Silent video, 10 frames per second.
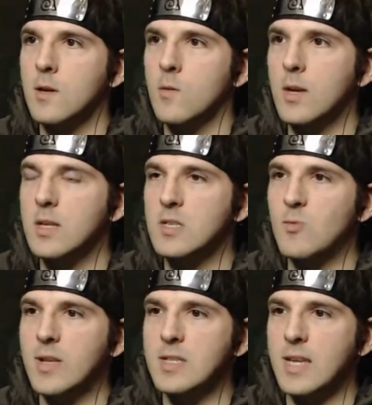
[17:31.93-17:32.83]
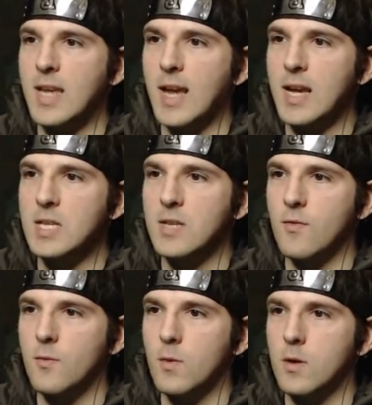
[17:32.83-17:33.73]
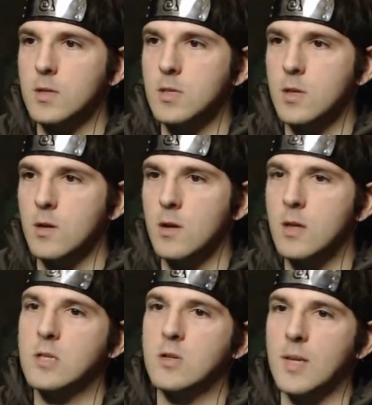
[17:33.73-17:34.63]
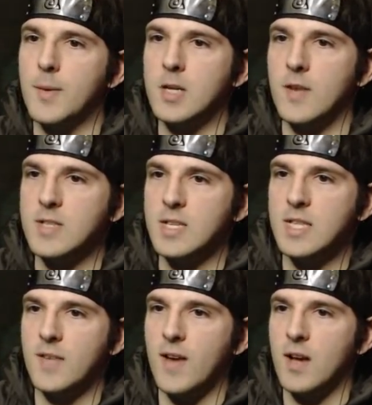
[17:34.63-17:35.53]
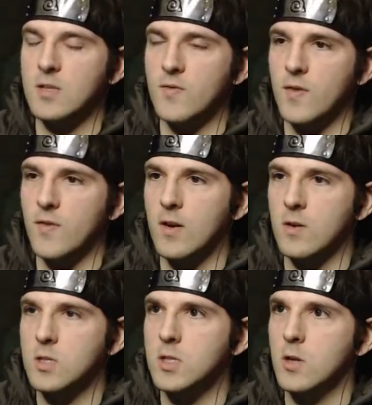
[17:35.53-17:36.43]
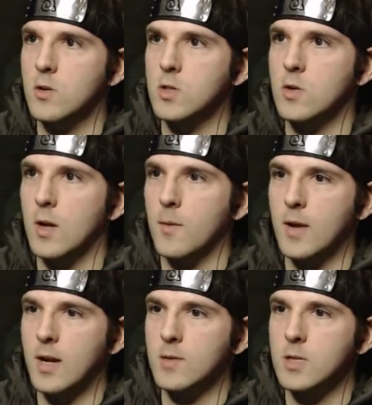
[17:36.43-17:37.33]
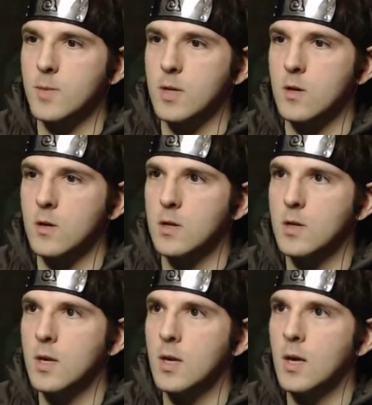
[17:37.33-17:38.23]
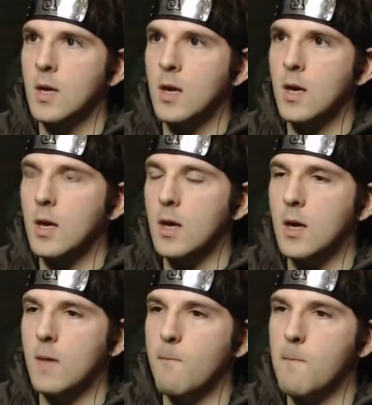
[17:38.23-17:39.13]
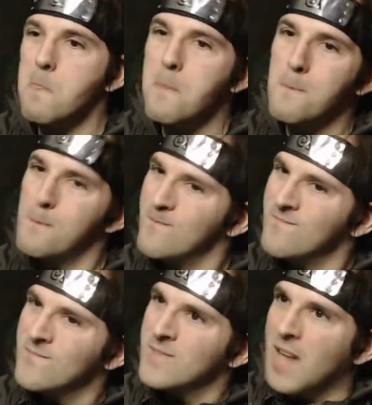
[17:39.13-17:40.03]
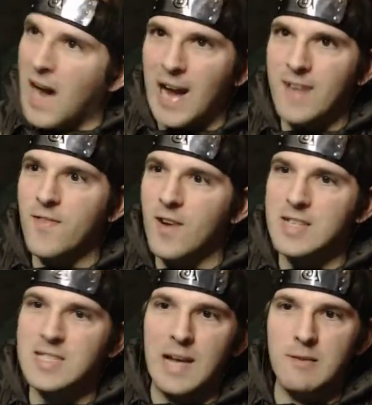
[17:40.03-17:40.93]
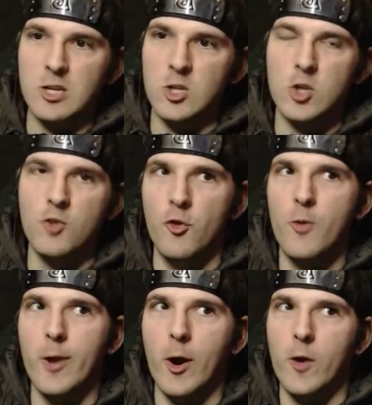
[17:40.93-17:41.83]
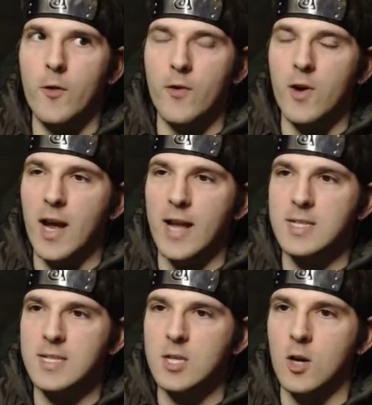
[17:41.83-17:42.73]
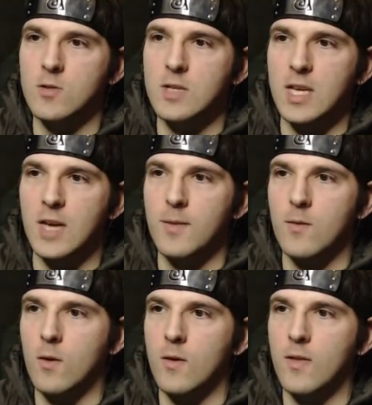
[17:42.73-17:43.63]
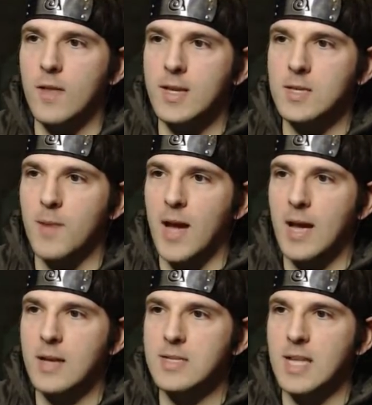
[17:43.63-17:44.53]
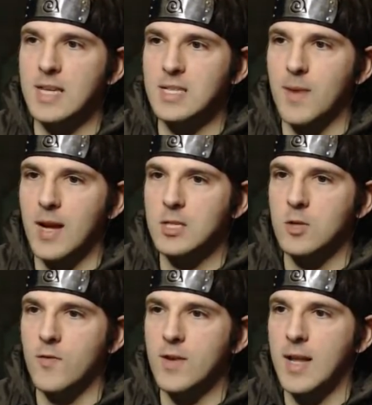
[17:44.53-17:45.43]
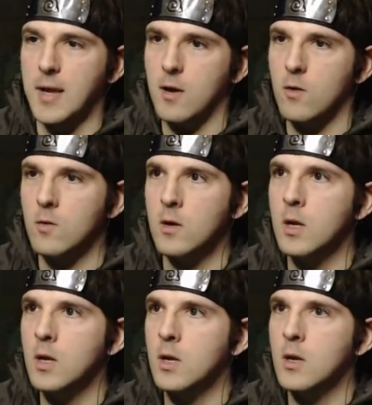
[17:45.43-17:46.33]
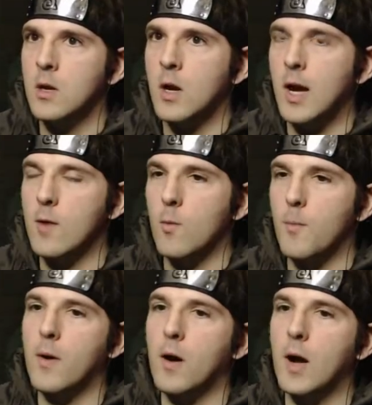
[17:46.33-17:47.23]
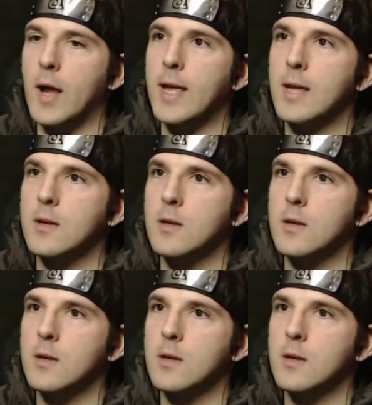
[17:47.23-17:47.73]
We can spend some cash if we wanted to. As long as I make sure I have 60,000 for the final suit, suit upgrade, we should be good. Um... I feel like this game is going to screw me over and is going to give me one of these pack, stasis packs. So for now, I will buy